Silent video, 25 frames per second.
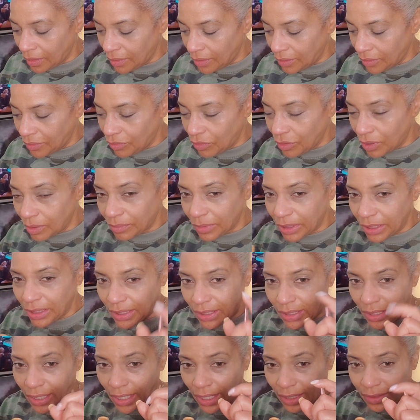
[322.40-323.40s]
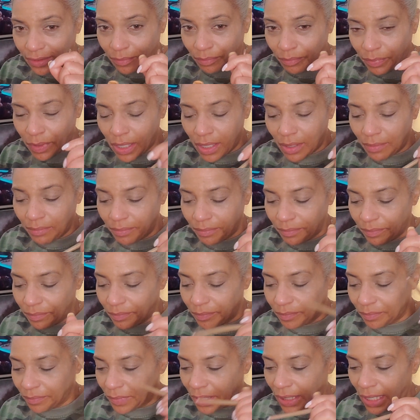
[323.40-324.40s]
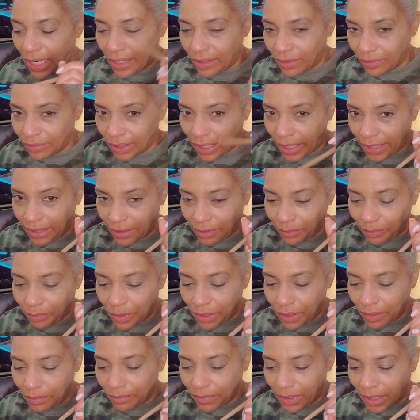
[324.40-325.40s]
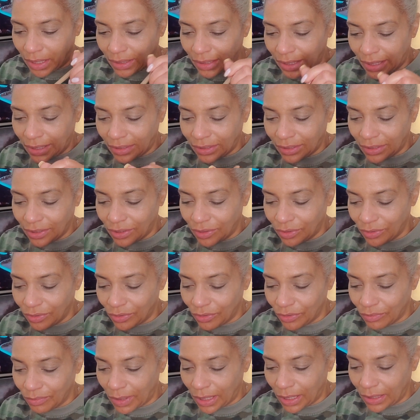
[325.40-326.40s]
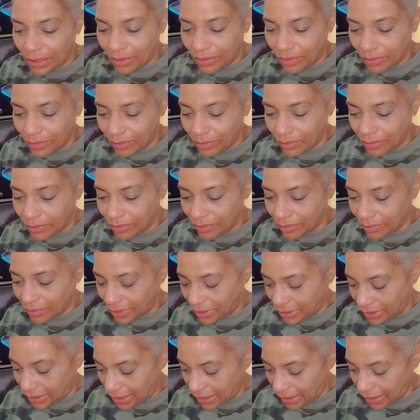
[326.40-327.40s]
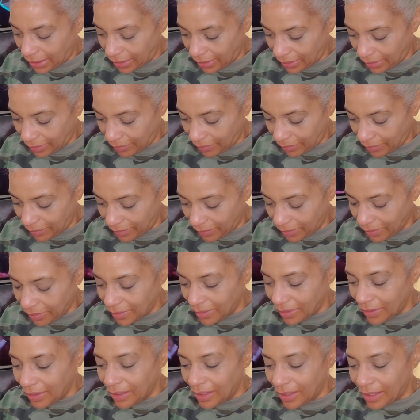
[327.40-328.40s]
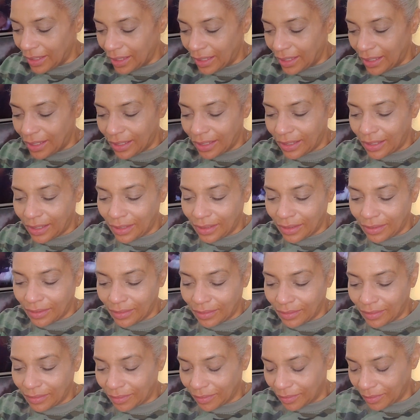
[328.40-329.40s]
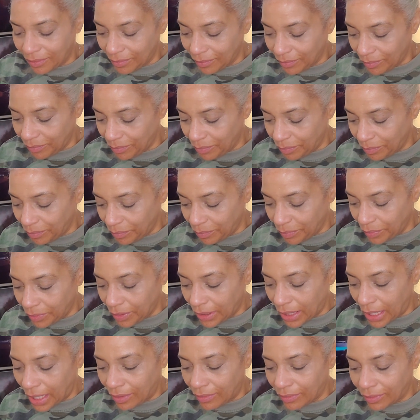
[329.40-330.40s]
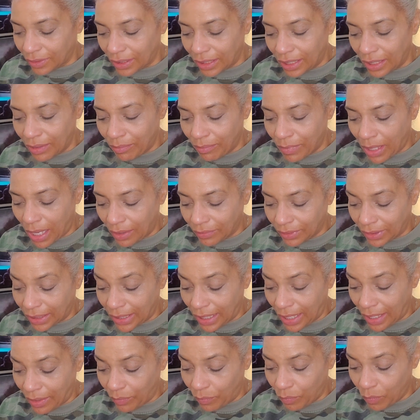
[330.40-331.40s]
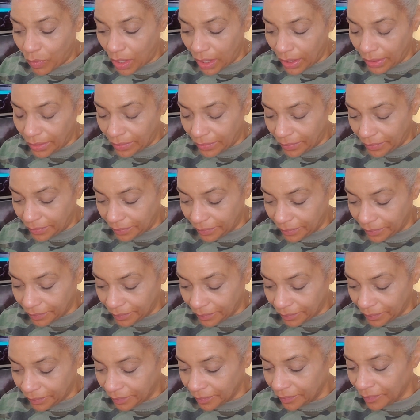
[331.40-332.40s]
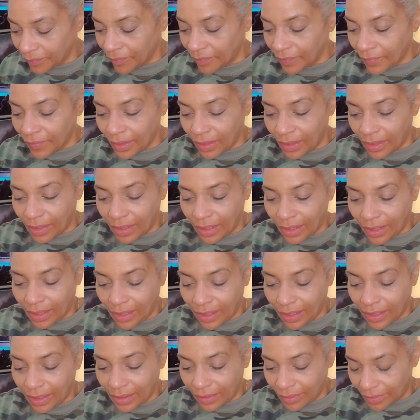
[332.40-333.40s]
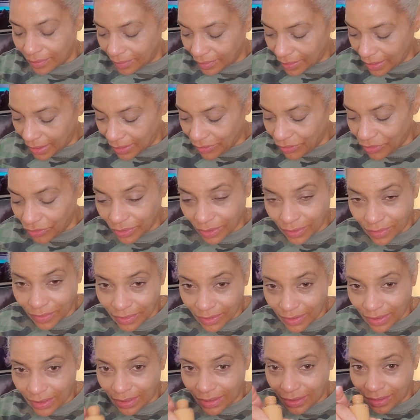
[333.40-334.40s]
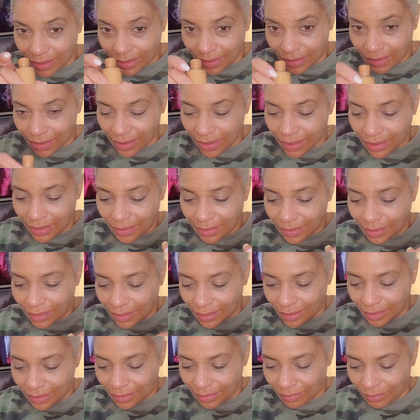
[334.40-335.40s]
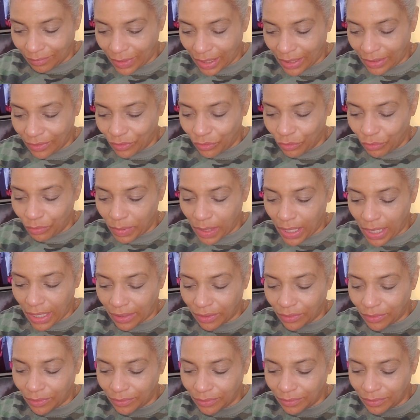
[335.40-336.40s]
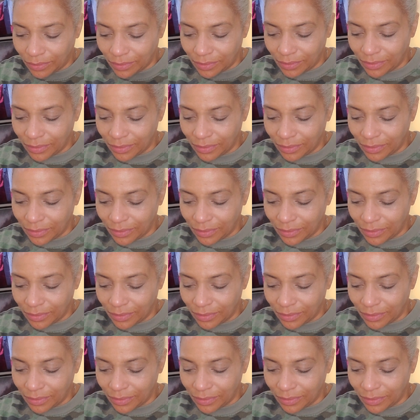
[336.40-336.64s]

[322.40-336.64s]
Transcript: normally it has a pump, but I don't like the pump. I like to use my little stick and pull out the amount that I want. And as you can see, my new bottle